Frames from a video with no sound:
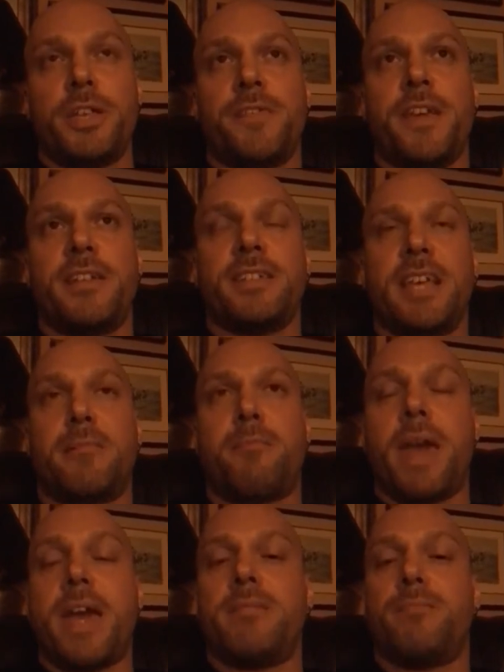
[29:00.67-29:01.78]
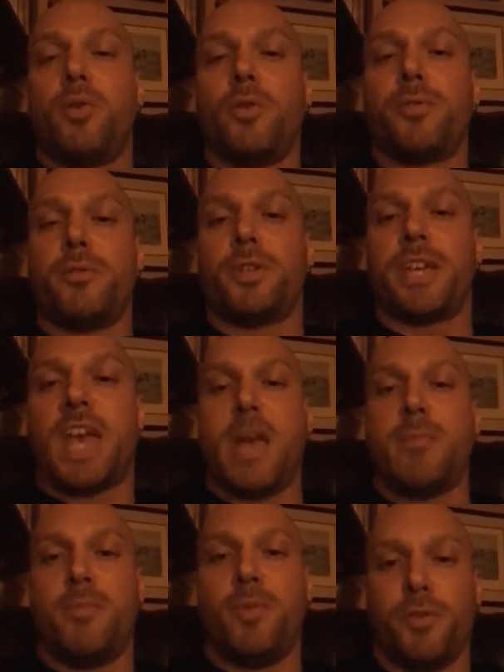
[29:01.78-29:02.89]
things like band pull throughs or
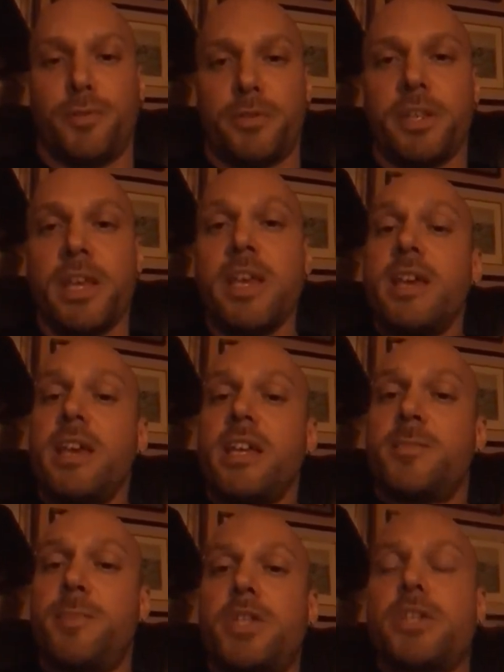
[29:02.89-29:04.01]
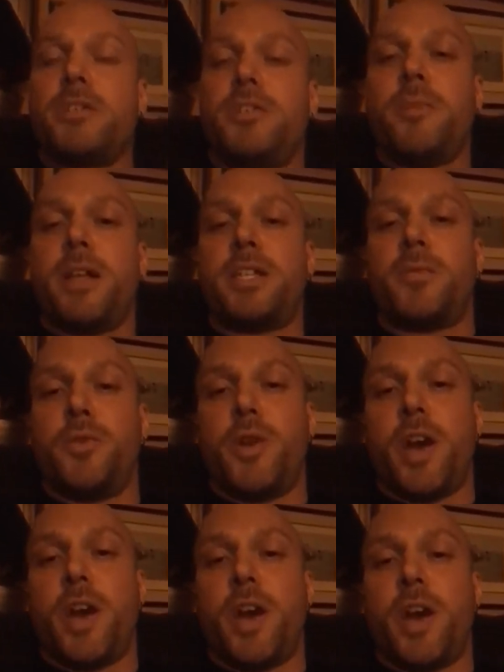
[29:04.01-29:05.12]
cable pull throughs, especially as you mentioned, when you
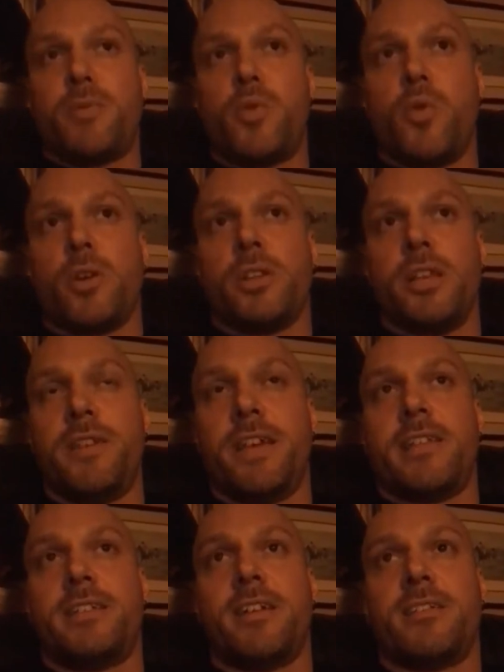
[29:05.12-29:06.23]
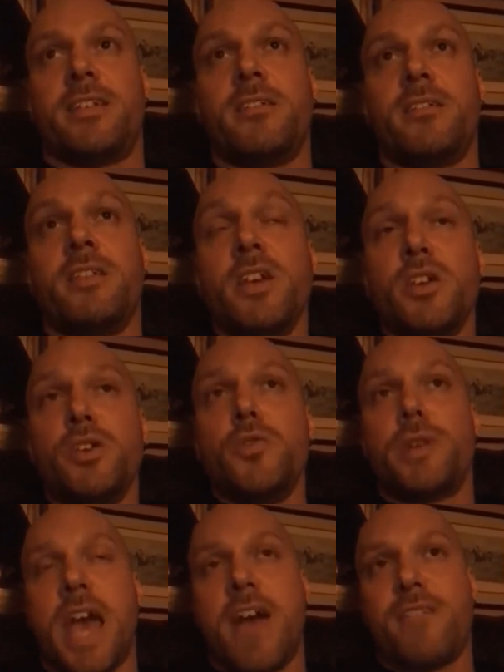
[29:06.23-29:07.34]
have people who are living in anterior tilt, you
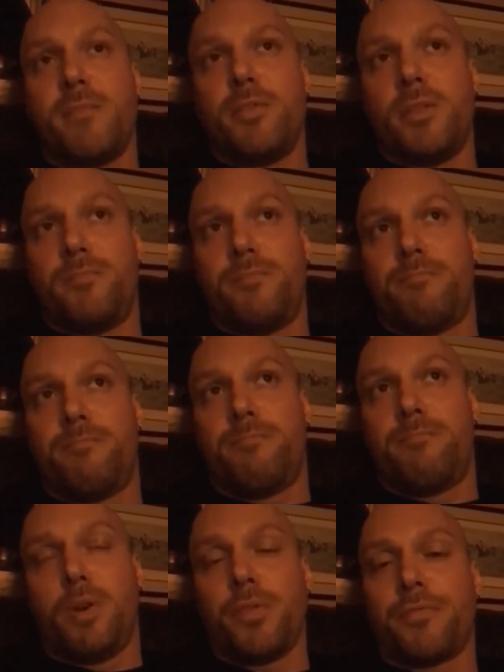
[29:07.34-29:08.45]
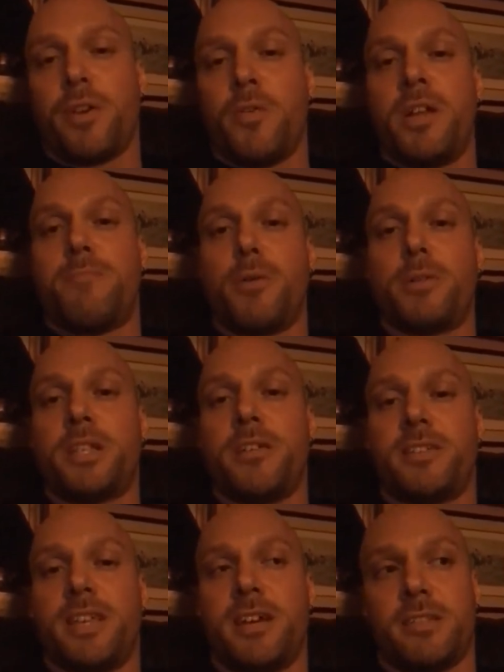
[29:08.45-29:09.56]
can have them do the pull through in a
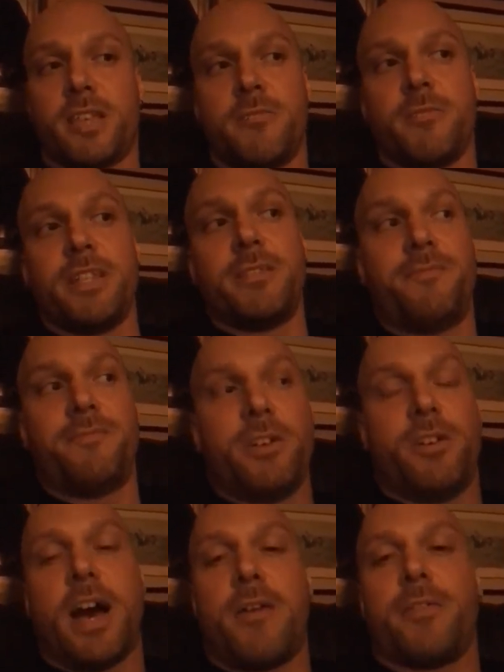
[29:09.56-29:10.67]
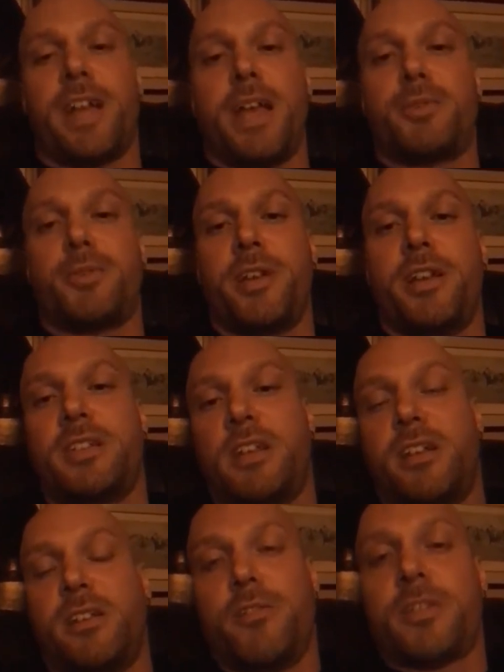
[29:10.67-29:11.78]
posterior tilt and really feel how their hamstrings,
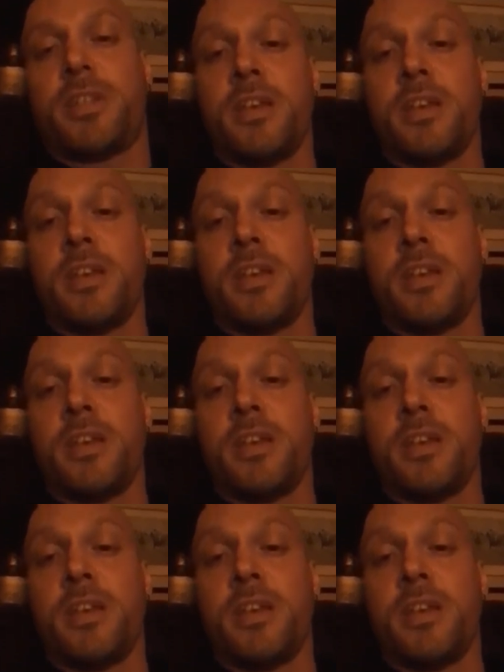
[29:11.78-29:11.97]
glutes,